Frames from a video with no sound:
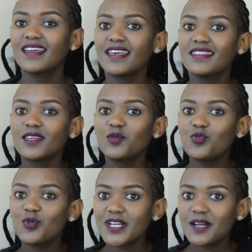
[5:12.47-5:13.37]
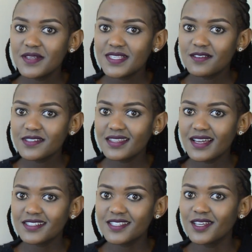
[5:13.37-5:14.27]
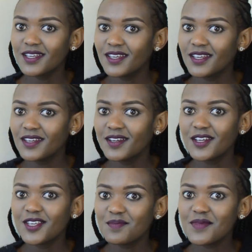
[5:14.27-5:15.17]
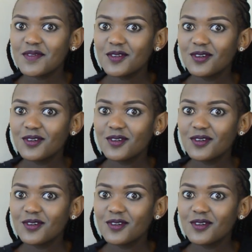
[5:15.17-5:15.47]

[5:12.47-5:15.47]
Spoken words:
And then what happens after that? Maybe you